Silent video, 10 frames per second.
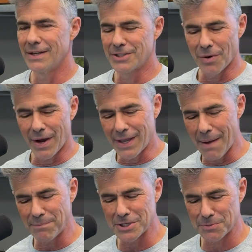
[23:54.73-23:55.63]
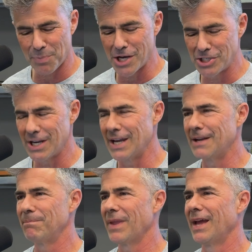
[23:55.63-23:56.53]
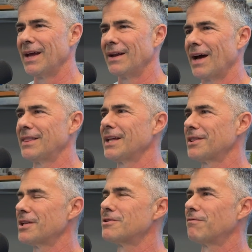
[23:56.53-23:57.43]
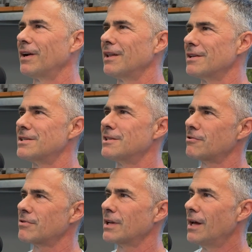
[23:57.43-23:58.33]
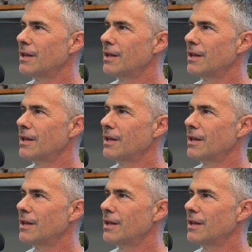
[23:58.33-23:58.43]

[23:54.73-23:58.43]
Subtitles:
So I kept a spreadsheet, and I think it's funny. This is interesting.